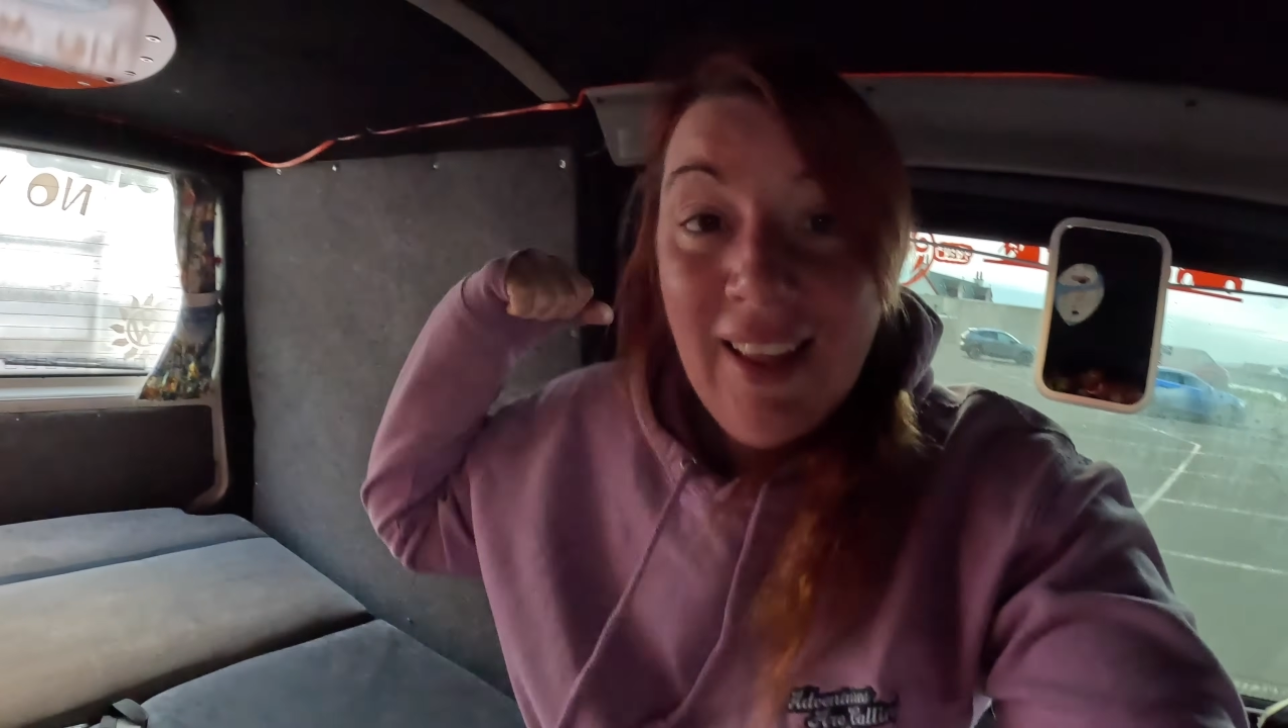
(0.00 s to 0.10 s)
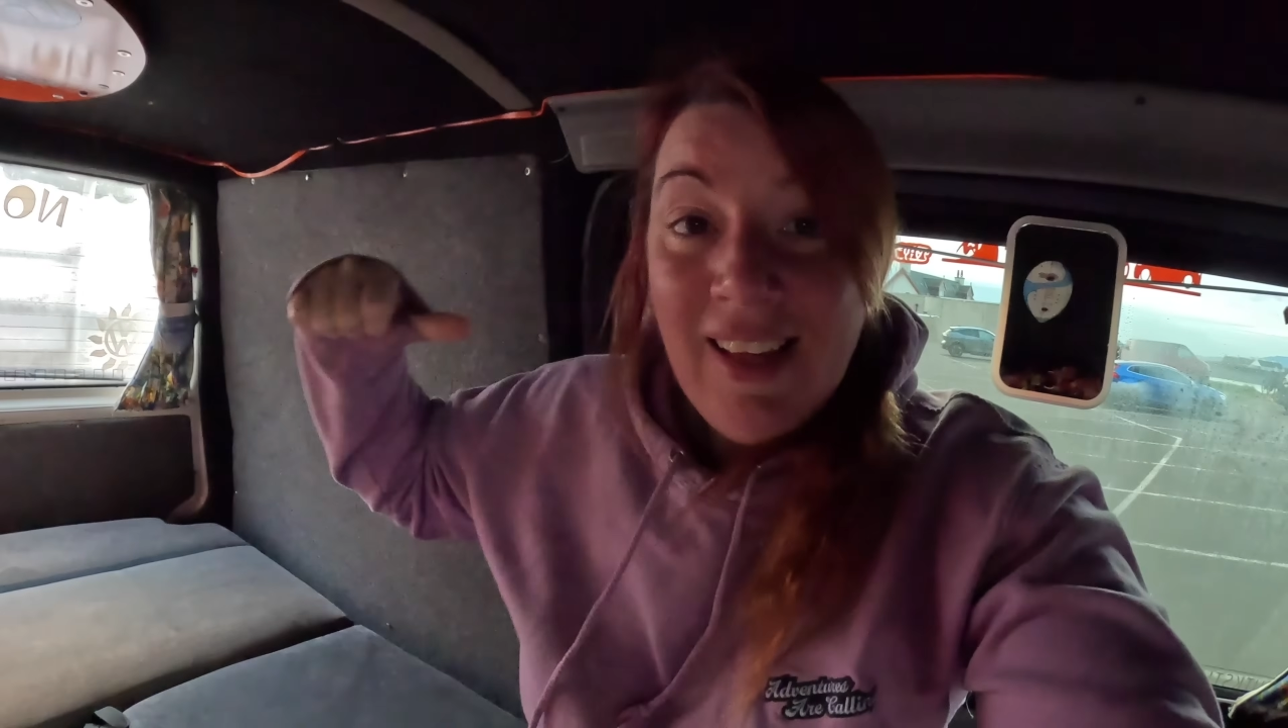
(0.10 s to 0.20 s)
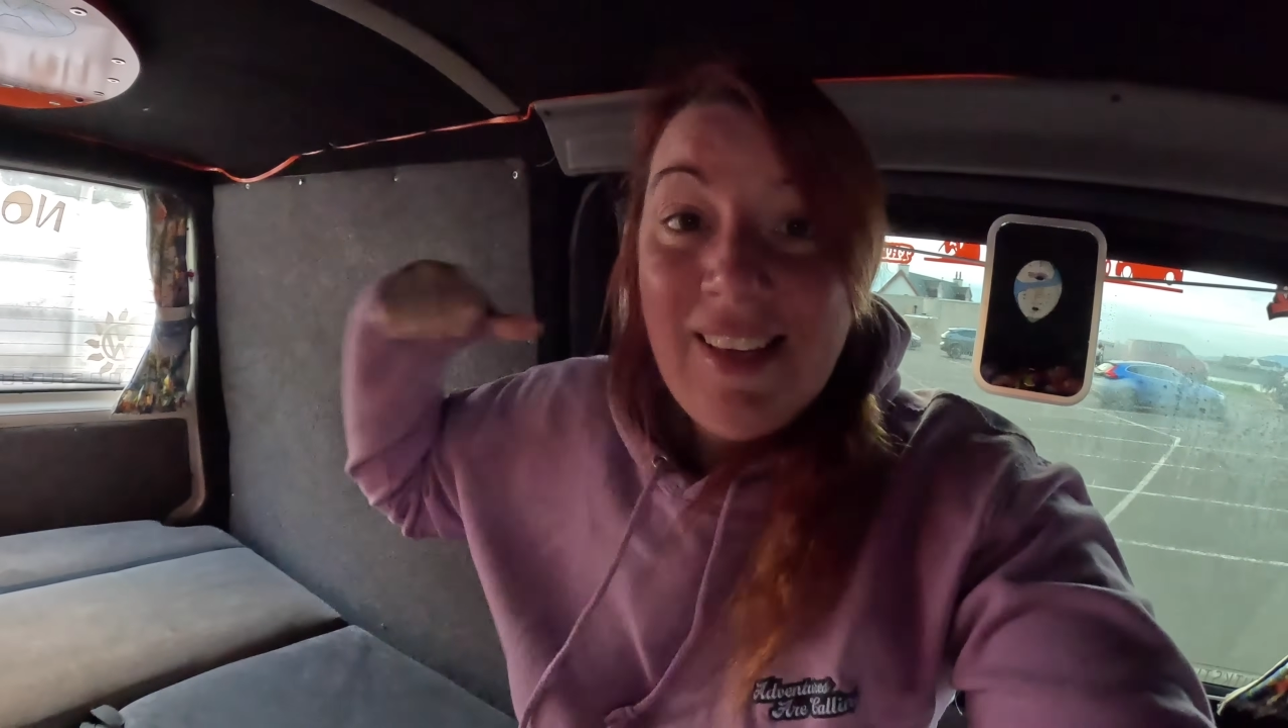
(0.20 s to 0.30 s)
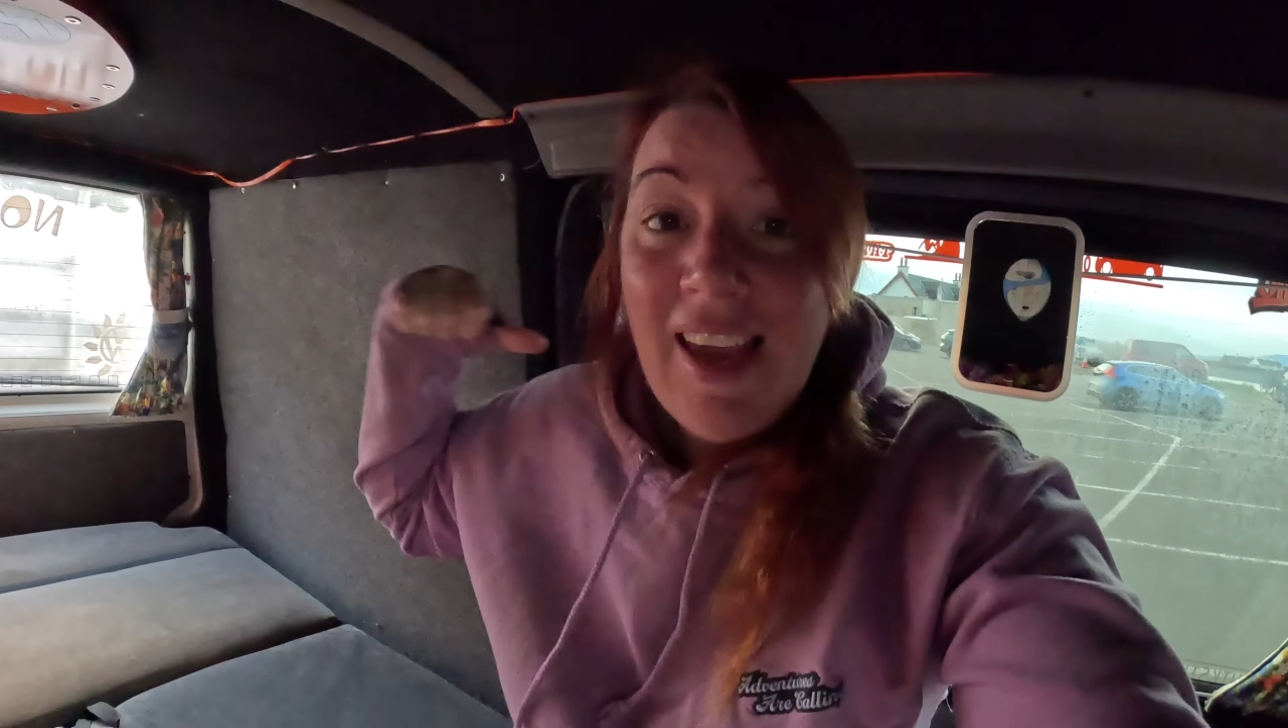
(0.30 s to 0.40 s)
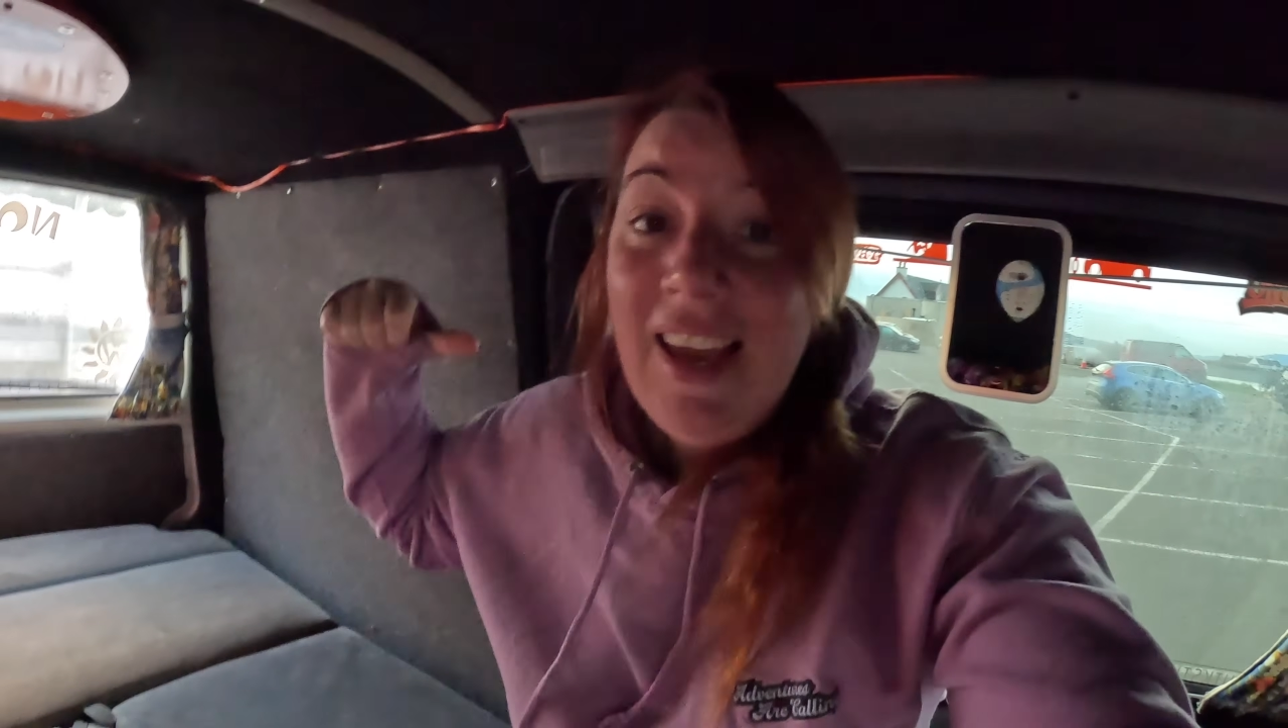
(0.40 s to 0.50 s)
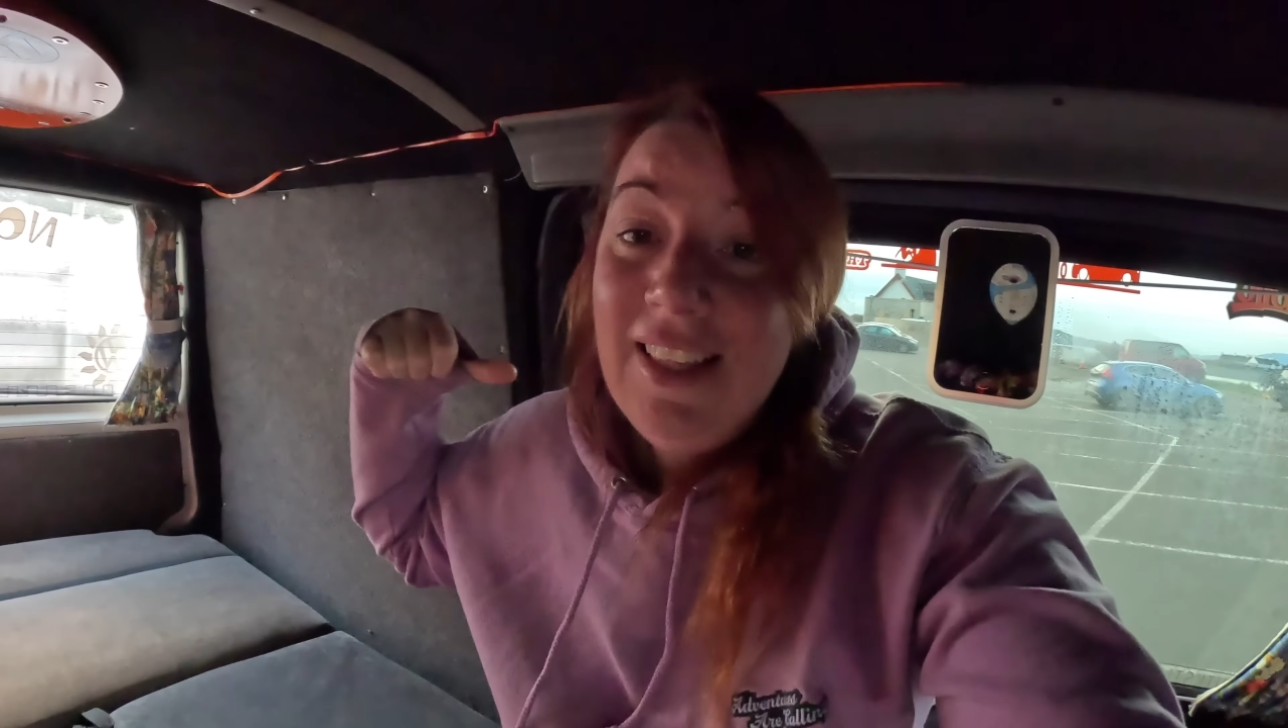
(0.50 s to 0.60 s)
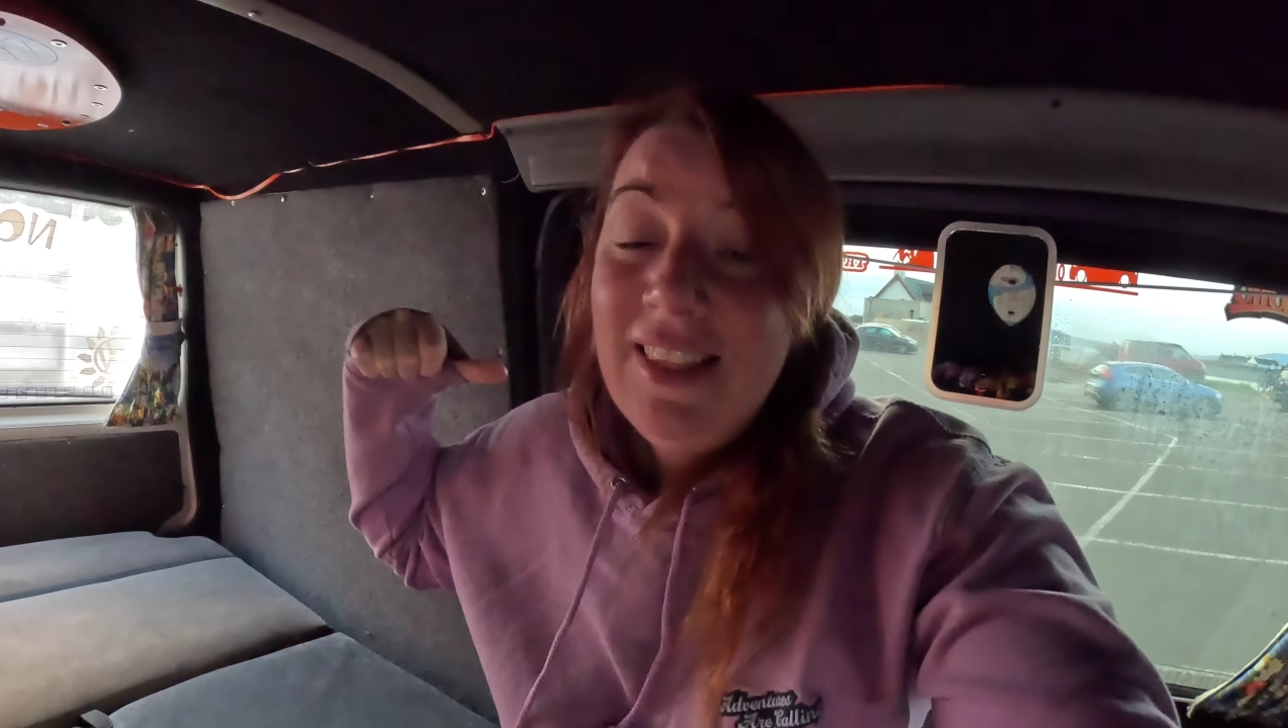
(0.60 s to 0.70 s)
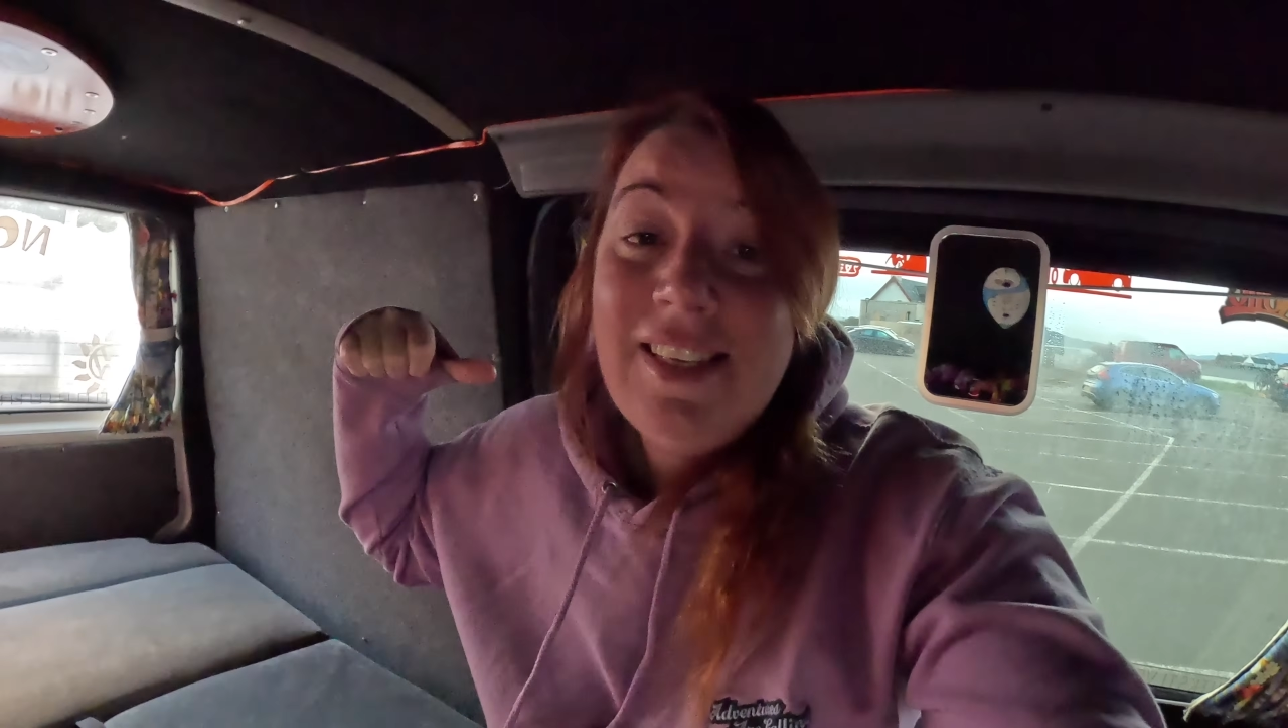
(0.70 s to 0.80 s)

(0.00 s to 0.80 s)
get in the